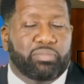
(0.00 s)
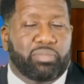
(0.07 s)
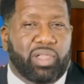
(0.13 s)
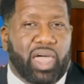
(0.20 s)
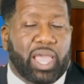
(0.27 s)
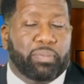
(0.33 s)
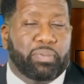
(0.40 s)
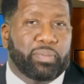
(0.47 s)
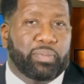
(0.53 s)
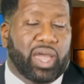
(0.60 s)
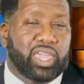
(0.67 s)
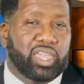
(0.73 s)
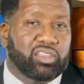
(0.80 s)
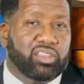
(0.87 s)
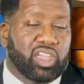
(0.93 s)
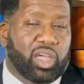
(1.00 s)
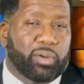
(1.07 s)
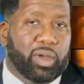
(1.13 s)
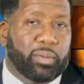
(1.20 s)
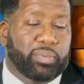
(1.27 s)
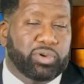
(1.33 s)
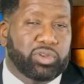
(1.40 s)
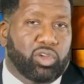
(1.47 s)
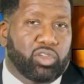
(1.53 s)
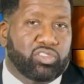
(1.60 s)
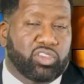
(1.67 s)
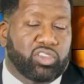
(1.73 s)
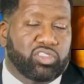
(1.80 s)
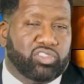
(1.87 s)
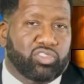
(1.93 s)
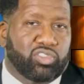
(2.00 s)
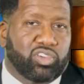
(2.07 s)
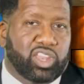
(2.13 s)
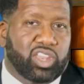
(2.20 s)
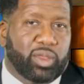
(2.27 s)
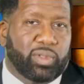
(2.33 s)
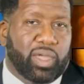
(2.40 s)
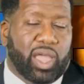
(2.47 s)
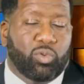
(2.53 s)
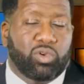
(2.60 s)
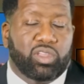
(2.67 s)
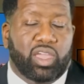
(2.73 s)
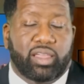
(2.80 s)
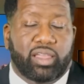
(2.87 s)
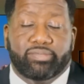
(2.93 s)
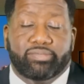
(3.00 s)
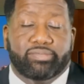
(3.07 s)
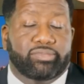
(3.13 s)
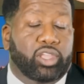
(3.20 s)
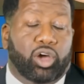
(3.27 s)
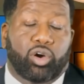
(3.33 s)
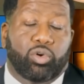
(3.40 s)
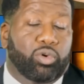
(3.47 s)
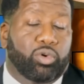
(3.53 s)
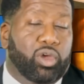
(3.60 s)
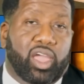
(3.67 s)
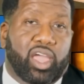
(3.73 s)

black people out here talking about putting on sunscreen. I'm like, no.